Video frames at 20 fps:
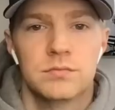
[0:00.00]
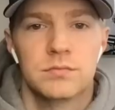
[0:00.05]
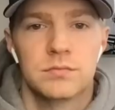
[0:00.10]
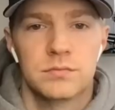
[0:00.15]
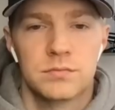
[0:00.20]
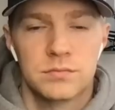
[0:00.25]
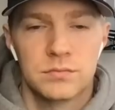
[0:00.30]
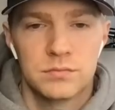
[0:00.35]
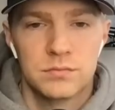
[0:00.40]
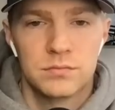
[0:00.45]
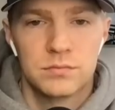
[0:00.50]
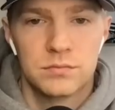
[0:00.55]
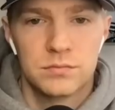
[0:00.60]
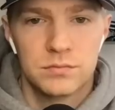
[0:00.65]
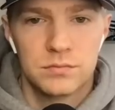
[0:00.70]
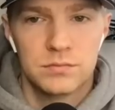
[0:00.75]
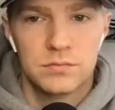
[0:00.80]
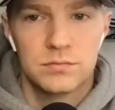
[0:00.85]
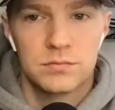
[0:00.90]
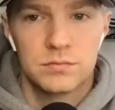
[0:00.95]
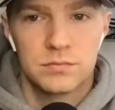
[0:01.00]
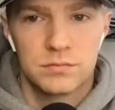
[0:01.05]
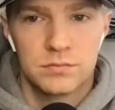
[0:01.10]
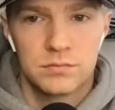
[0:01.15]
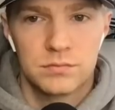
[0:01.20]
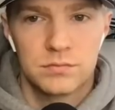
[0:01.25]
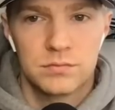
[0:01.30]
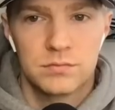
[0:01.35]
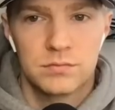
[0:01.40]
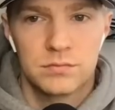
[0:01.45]

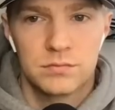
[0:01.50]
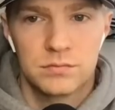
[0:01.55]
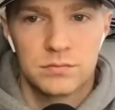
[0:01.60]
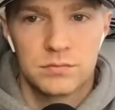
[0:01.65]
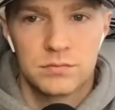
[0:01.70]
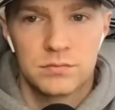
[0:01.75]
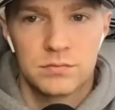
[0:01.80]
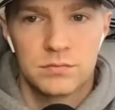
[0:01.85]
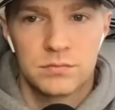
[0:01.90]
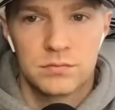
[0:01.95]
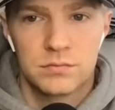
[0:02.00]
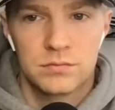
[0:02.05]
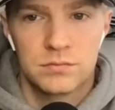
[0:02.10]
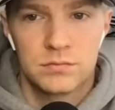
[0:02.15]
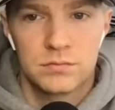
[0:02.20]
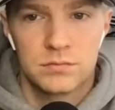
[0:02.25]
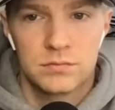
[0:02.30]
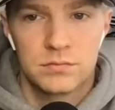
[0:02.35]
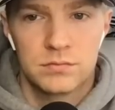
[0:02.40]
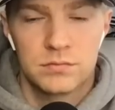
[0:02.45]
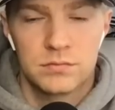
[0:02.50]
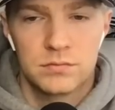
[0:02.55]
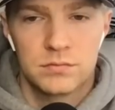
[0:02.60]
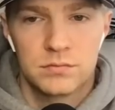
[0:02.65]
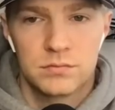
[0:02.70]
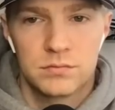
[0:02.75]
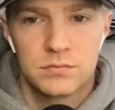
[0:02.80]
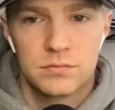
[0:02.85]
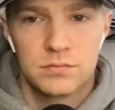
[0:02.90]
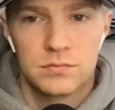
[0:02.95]

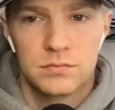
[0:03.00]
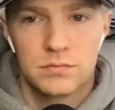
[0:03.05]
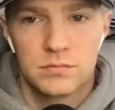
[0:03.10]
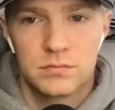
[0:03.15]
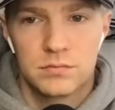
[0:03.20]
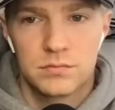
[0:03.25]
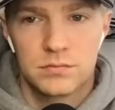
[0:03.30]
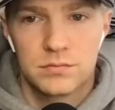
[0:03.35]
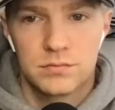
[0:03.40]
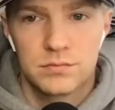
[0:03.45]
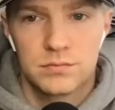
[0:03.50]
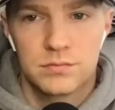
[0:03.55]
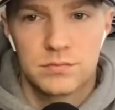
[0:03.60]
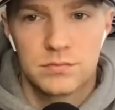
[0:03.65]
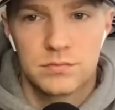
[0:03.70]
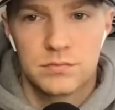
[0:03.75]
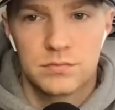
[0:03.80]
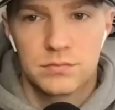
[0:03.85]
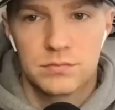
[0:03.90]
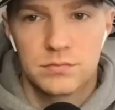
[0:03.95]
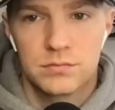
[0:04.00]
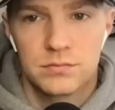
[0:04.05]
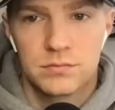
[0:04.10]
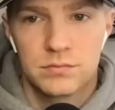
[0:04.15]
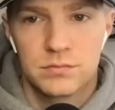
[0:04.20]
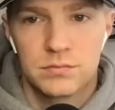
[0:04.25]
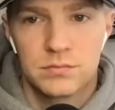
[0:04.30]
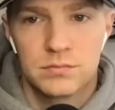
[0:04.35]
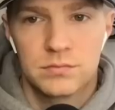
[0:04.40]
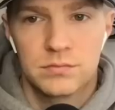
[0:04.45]

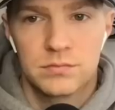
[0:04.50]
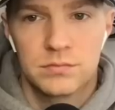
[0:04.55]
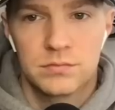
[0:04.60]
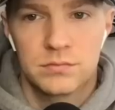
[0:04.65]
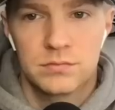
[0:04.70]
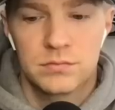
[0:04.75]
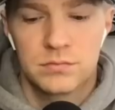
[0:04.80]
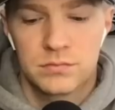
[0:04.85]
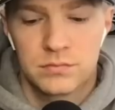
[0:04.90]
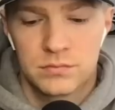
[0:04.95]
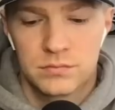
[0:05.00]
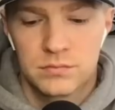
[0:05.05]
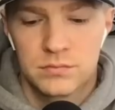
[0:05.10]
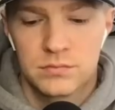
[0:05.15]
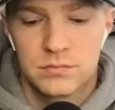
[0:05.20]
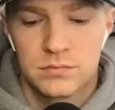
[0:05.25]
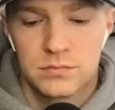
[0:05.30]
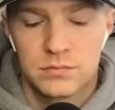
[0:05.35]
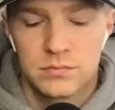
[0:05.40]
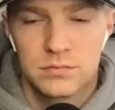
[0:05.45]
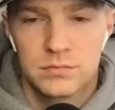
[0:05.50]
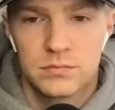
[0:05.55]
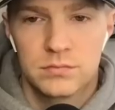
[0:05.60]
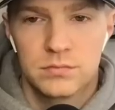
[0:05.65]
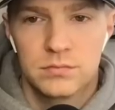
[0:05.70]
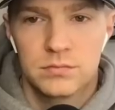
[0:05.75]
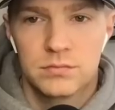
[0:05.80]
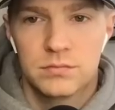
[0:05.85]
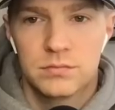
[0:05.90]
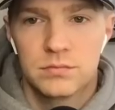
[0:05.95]

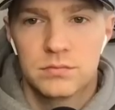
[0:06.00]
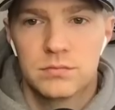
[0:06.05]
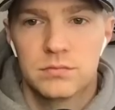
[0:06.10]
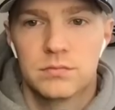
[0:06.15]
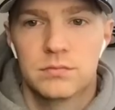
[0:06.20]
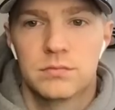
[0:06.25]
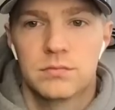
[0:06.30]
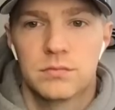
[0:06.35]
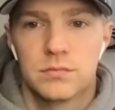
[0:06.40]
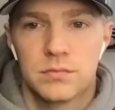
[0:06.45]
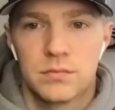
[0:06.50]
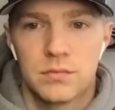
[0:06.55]
The person shown says nothing.